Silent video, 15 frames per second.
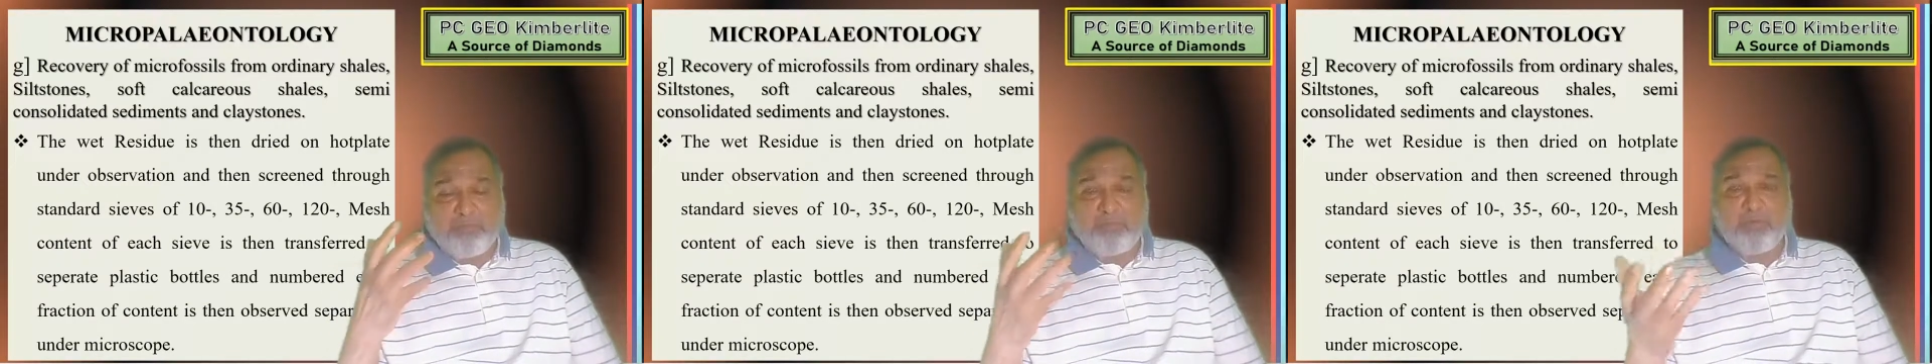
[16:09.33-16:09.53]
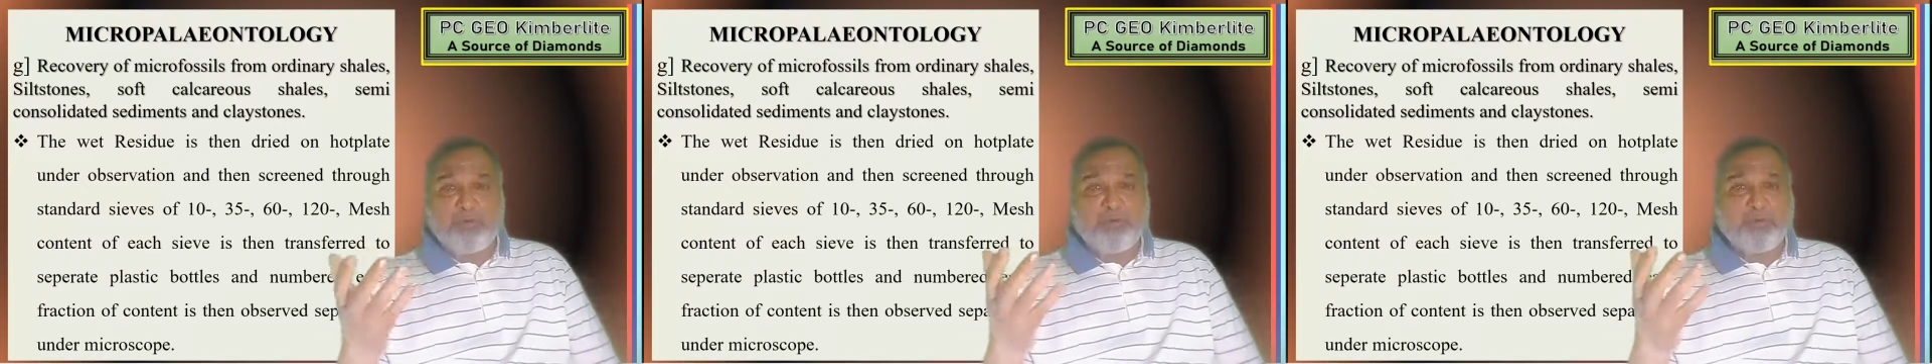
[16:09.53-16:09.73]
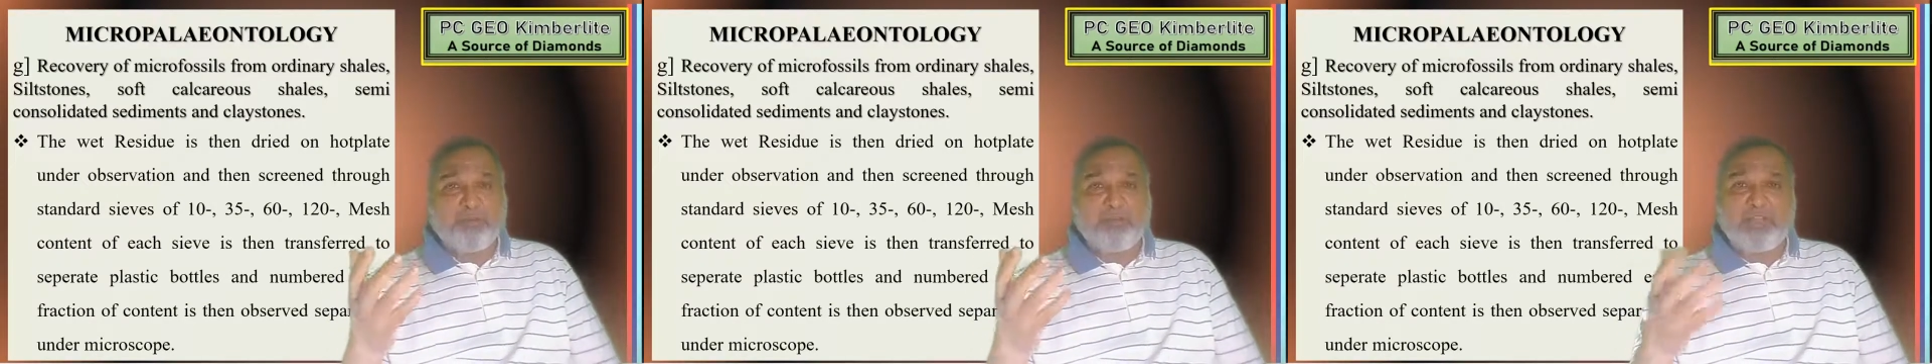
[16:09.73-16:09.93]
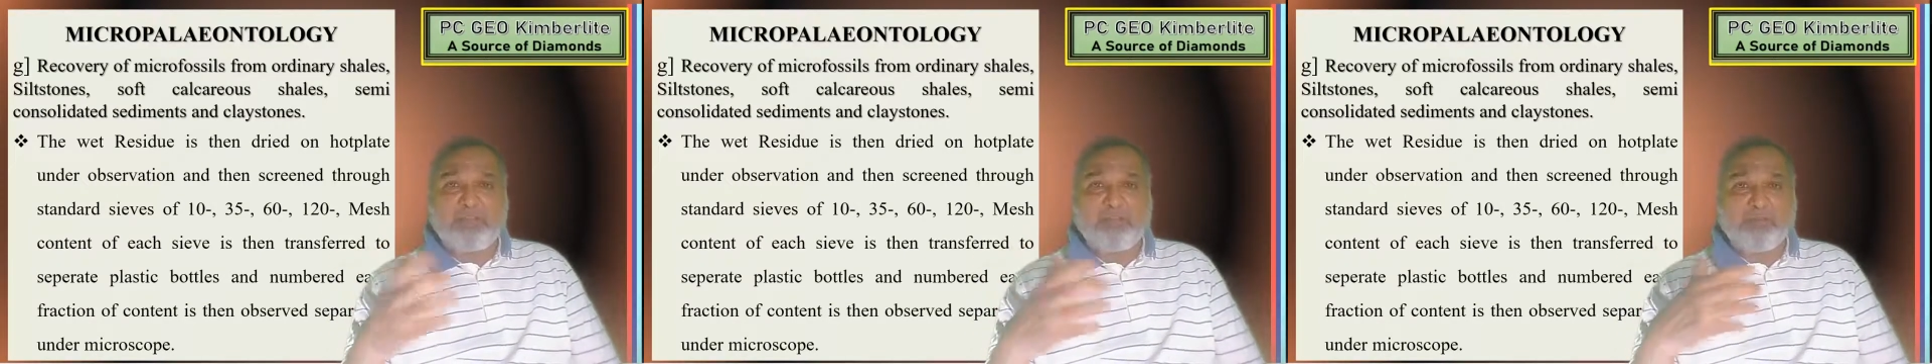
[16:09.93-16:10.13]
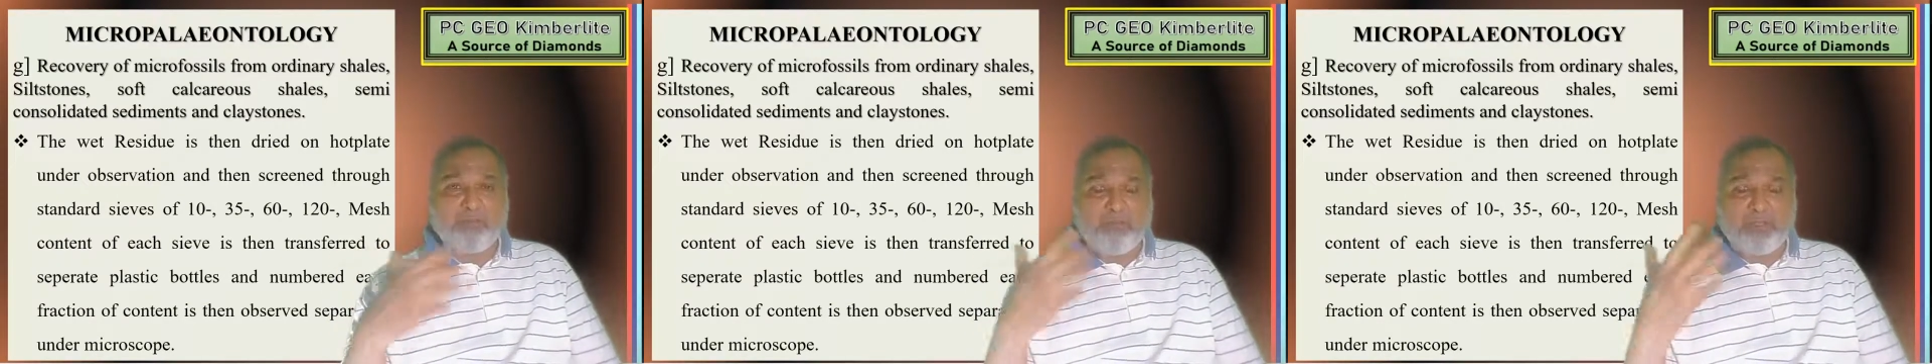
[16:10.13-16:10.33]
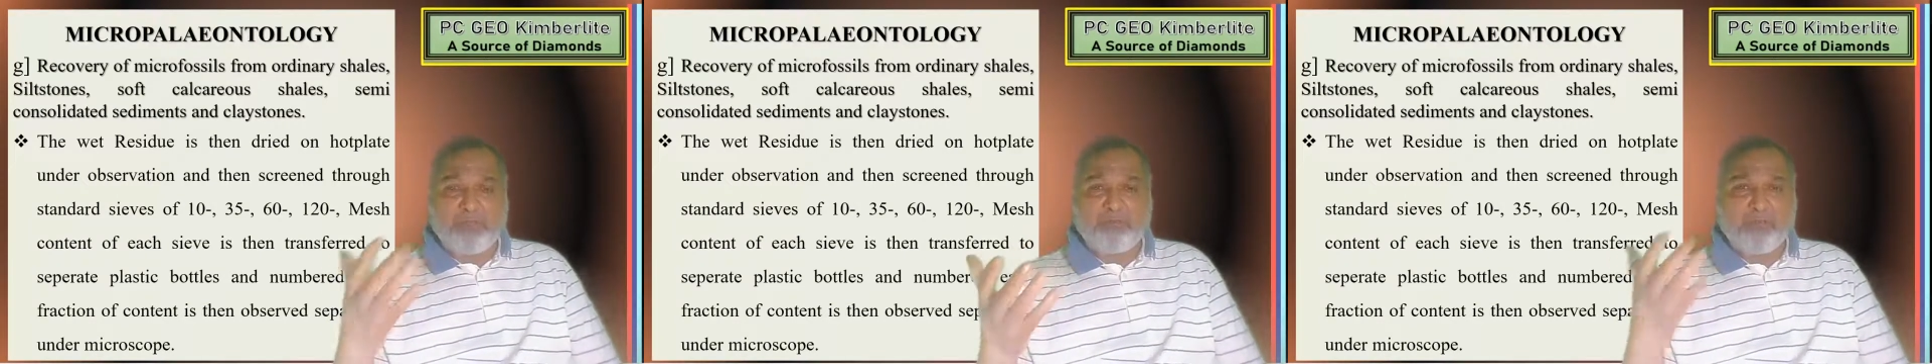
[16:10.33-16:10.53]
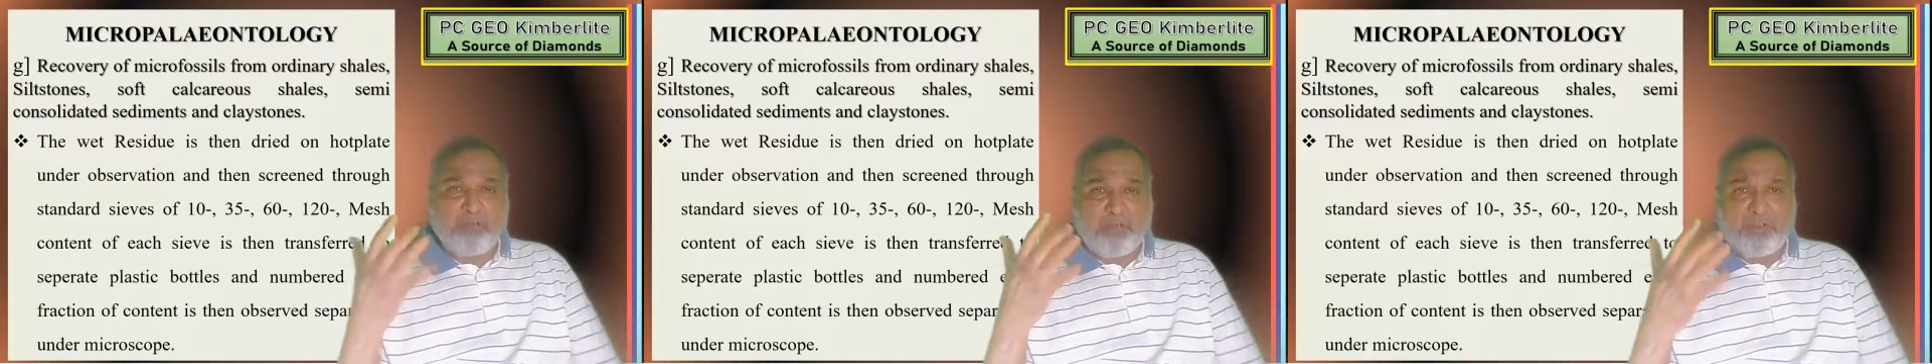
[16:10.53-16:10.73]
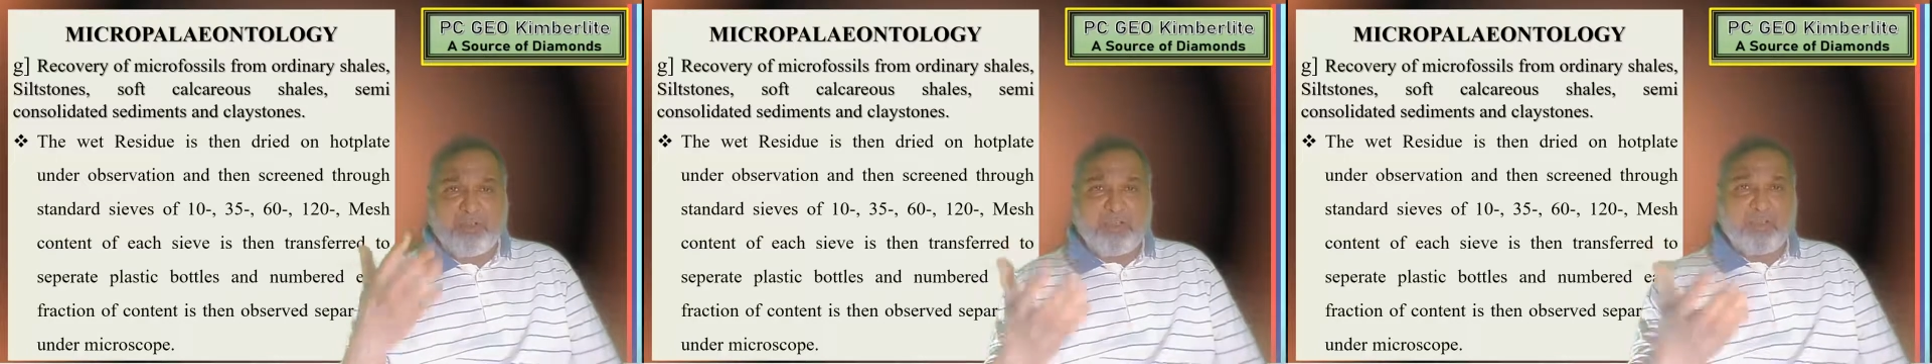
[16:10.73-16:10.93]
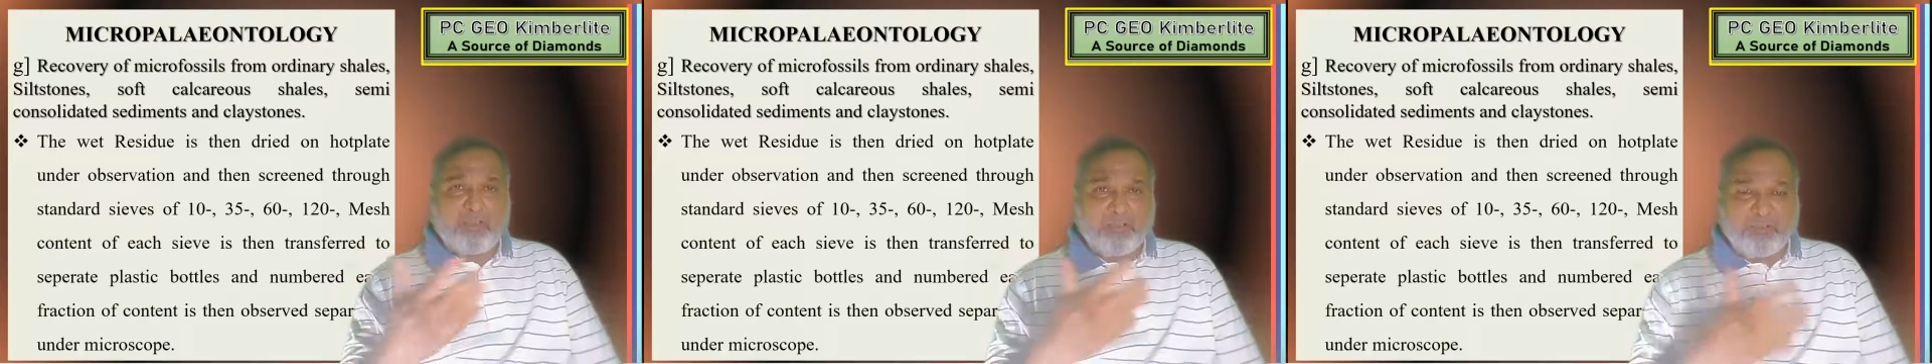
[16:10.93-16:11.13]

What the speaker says: more than whatever